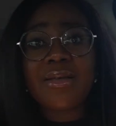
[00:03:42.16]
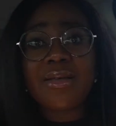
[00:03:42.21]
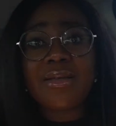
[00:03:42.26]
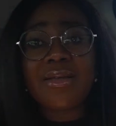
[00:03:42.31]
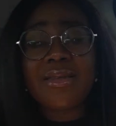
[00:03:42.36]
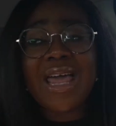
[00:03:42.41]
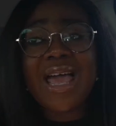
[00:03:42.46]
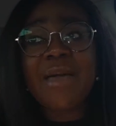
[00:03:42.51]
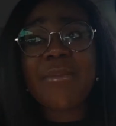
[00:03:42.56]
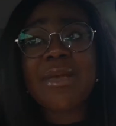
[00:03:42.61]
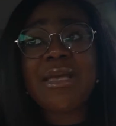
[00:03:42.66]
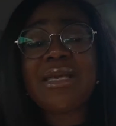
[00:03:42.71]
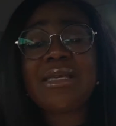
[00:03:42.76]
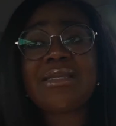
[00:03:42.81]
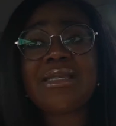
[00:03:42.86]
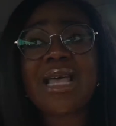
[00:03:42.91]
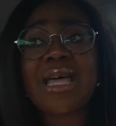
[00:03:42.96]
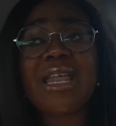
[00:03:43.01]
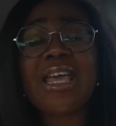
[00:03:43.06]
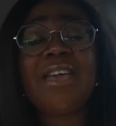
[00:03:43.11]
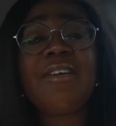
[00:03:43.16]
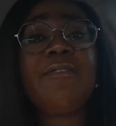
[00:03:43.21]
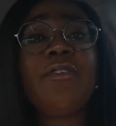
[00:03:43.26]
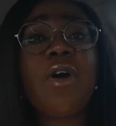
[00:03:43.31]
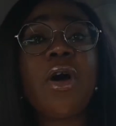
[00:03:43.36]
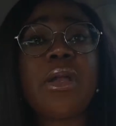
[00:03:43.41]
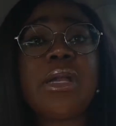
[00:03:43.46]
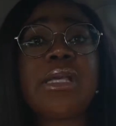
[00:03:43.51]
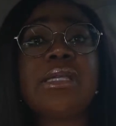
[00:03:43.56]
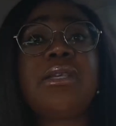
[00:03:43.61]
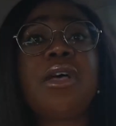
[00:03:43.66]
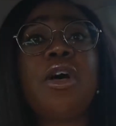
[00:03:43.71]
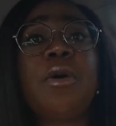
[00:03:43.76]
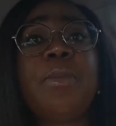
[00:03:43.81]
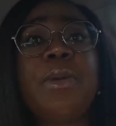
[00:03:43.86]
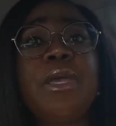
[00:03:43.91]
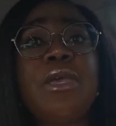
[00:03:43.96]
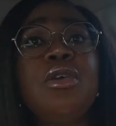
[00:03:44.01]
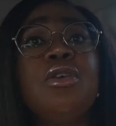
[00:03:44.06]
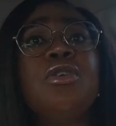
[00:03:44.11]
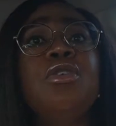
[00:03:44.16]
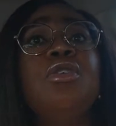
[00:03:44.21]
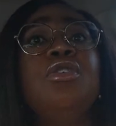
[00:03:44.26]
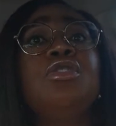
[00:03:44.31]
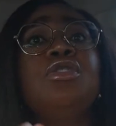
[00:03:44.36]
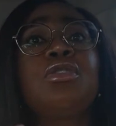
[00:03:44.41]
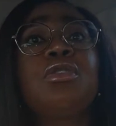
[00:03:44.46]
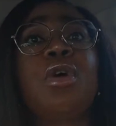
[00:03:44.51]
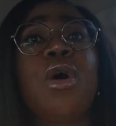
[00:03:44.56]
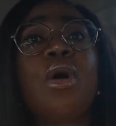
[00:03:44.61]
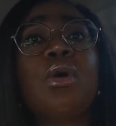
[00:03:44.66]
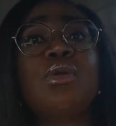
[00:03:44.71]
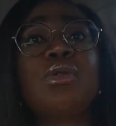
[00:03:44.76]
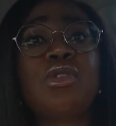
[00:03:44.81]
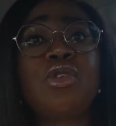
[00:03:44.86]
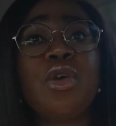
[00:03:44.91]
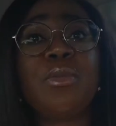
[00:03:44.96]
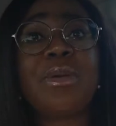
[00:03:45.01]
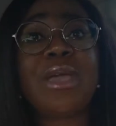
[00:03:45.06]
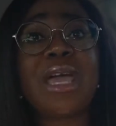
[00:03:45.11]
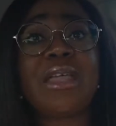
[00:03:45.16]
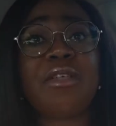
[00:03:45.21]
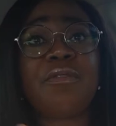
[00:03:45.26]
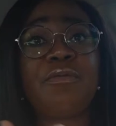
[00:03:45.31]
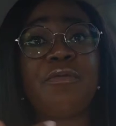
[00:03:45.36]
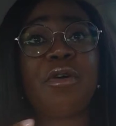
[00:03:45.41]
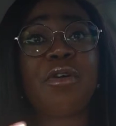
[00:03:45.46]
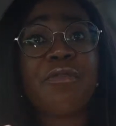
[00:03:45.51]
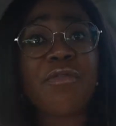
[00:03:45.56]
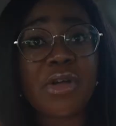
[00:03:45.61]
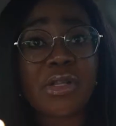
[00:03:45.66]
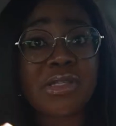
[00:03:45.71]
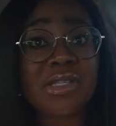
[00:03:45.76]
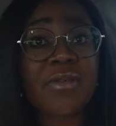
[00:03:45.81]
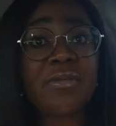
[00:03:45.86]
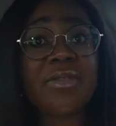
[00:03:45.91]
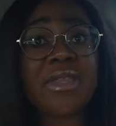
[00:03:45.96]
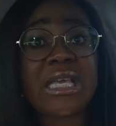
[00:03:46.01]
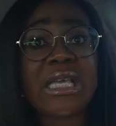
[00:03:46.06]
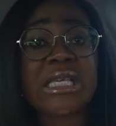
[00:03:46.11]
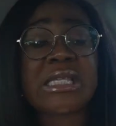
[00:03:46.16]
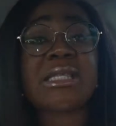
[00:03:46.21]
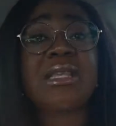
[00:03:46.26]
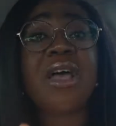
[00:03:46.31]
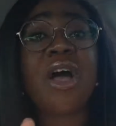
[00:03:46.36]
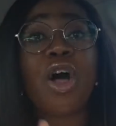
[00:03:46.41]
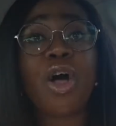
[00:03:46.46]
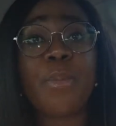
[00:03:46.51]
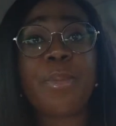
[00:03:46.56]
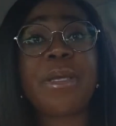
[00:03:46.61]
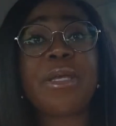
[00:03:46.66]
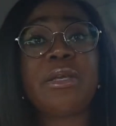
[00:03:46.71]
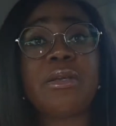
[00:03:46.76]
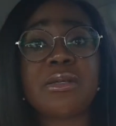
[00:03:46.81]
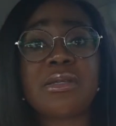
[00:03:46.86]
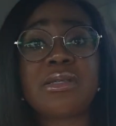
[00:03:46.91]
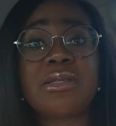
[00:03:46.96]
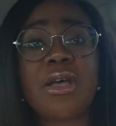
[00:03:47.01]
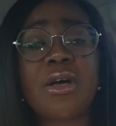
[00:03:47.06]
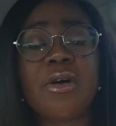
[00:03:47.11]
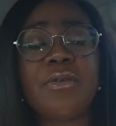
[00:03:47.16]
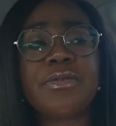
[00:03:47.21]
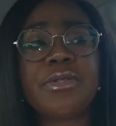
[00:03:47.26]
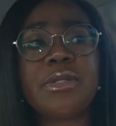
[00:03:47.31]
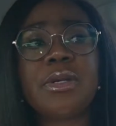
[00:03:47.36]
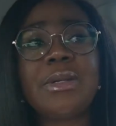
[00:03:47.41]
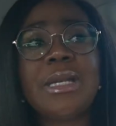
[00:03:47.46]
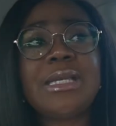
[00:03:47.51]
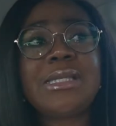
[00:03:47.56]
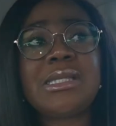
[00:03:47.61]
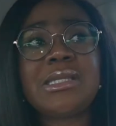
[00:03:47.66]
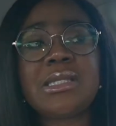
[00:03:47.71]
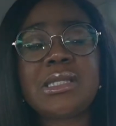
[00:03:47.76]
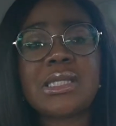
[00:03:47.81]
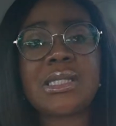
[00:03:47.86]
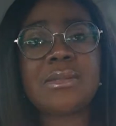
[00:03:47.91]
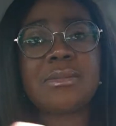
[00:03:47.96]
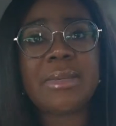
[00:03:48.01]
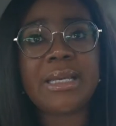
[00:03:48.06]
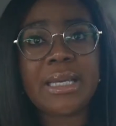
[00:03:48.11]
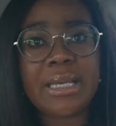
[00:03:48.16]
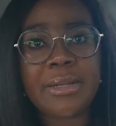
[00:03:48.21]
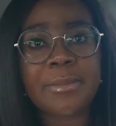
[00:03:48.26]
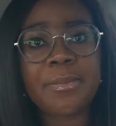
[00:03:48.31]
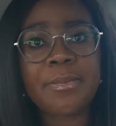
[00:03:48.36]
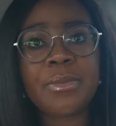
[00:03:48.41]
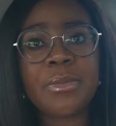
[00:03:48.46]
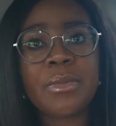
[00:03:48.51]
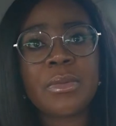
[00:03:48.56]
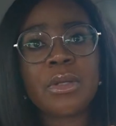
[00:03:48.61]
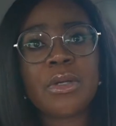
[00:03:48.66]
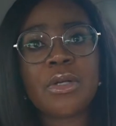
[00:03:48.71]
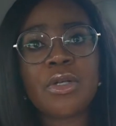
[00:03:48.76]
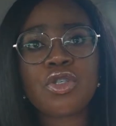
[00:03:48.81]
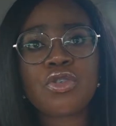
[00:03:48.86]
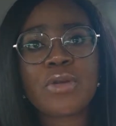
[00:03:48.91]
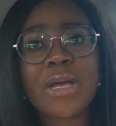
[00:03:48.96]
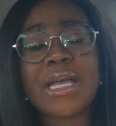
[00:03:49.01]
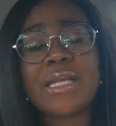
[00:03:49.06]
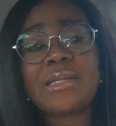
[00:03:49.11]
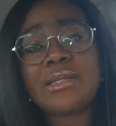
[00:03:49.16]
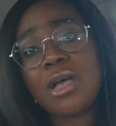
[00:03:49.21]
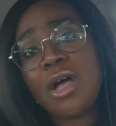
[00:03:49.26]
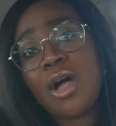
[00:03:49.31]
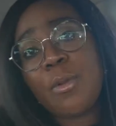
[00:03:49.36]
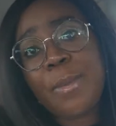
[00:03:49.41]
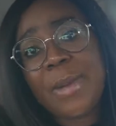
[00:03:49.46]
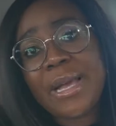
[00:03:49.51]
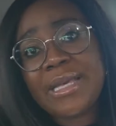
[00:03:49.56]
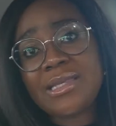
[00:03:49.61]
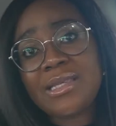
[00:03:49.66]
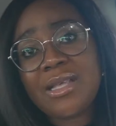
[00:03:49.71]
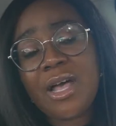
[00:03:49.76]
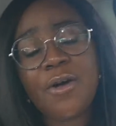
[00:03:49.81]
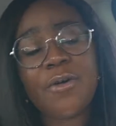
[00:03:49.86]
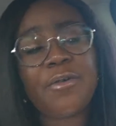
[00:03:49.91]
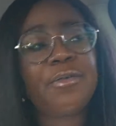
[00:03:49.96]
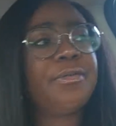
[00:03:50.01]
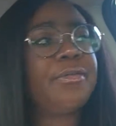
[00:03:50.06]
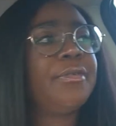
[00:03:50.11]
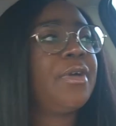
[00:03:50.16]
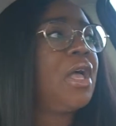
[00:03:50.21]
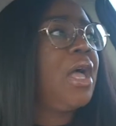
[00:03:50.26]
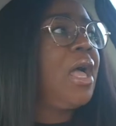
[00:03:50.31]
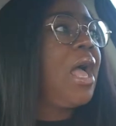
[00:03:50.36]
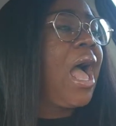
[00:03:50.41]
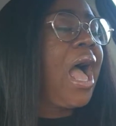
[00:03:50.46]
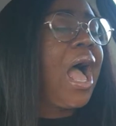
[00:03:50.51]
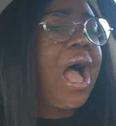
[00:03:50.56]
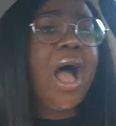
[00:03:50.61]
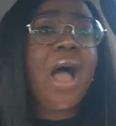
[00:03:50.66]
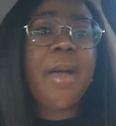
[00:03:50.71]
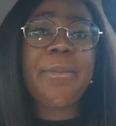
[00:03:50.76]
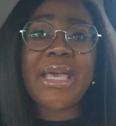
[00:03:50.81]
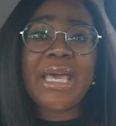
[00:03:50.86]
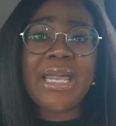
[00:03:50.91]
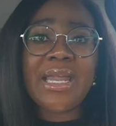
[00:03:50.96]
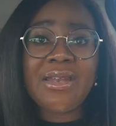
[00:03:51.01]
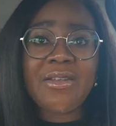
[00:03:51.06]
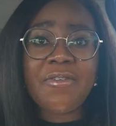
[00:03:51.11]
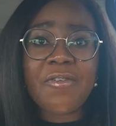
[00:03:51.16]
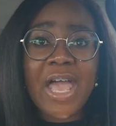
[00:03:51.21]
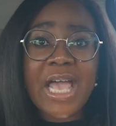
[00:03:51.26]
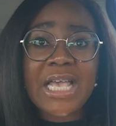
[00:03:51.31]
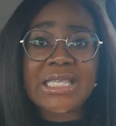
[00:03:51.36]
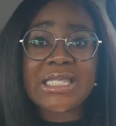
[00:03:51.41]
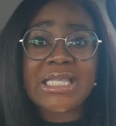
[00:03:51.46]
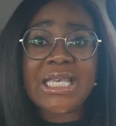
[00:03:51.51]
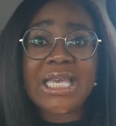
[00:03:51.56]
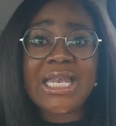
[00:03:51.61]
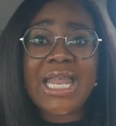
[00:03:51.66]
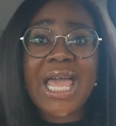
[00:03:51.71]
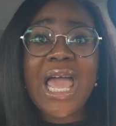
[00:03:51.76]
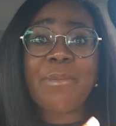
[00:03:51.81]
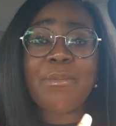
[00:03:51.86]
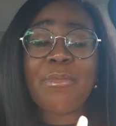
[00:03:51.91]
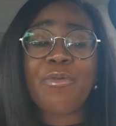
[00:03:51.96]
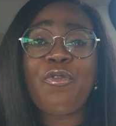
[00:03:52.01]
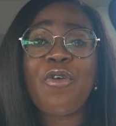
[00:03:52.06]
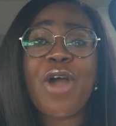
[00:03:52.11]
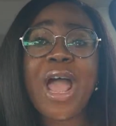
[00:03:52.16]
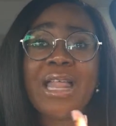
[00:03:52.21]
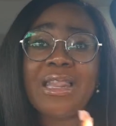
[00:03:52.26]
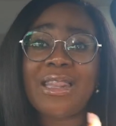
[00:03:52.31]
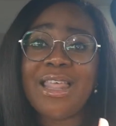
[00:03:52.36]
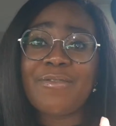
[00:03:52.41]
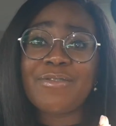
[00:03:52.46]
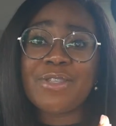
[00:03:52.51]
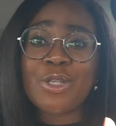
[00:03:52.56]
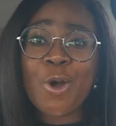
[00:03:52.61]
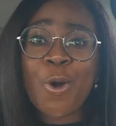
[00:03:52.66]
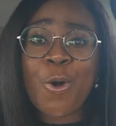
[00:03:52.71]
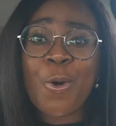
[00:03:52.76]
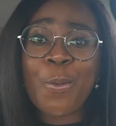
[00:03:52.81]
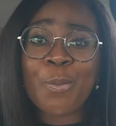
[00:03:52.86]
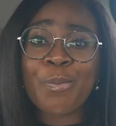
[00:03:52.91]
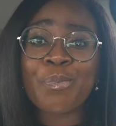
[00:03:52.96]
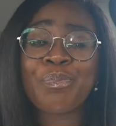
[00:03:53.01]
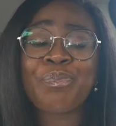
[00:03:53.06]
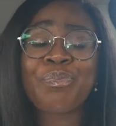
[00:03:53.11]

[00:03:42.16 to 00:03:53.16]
that means that if God is helping you, you should also be at the forefront of things, helping yourself. So this is just me trying to help myself. I'm getting the vaccine, and before I left home,